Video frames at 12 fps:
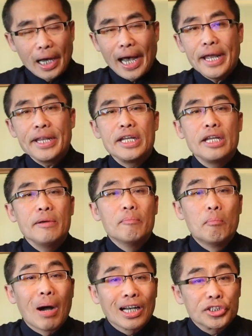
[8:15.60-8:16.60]
Any
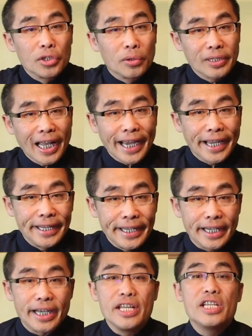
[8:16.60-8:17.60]
martial
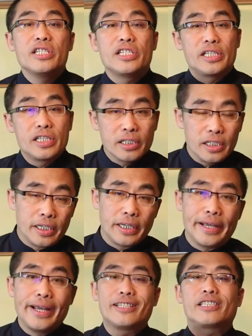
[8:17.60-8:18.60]
technique in
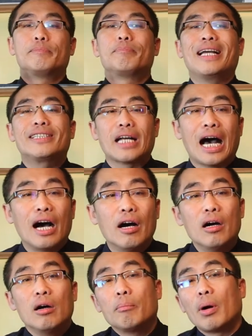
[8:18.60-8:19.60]
Xingyi is based
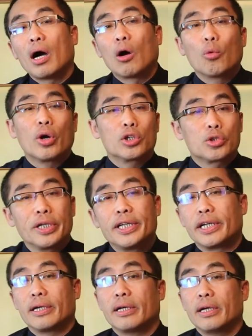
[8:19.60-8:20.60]
on power
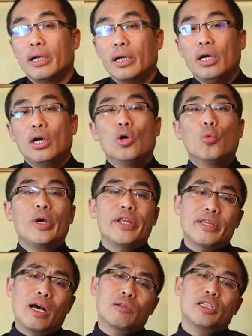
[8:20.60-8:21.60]
training.
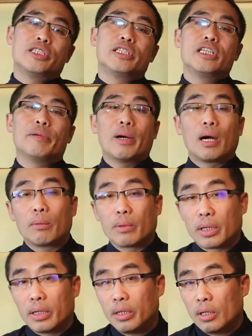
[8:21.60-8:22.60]
Without Xingyi
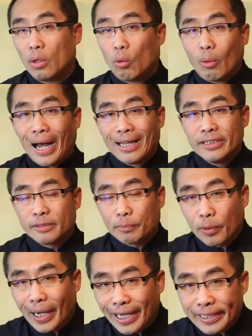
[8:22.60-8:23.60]
power, one's
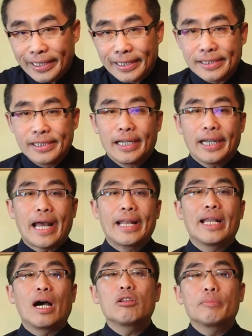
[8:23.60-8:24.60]
practice
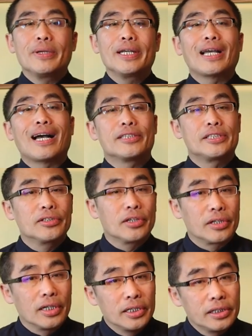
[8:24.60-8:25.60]
cannot be
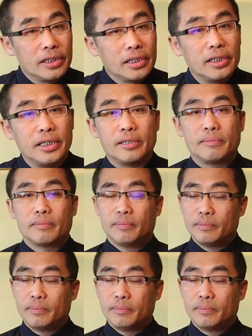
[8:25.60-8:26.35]
considered Xingyi.